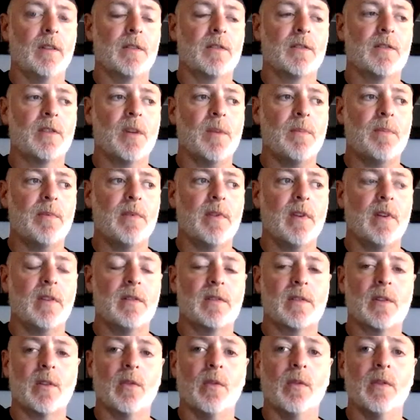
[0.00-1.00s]
Top of
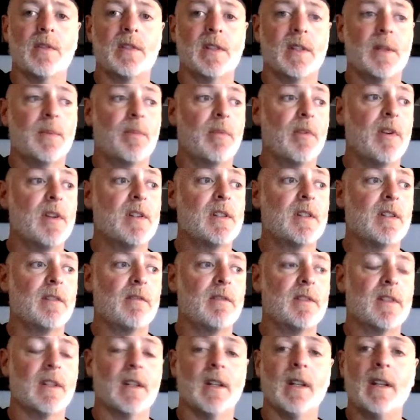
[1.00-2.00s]
those chords in the bridge,
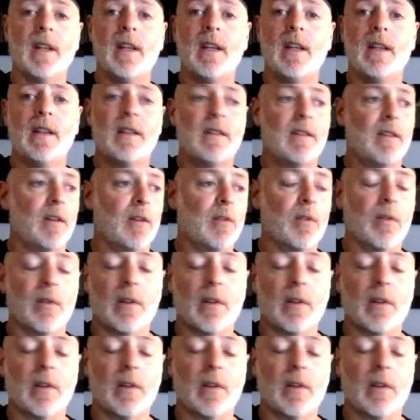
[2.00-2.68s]
there is a lead, I call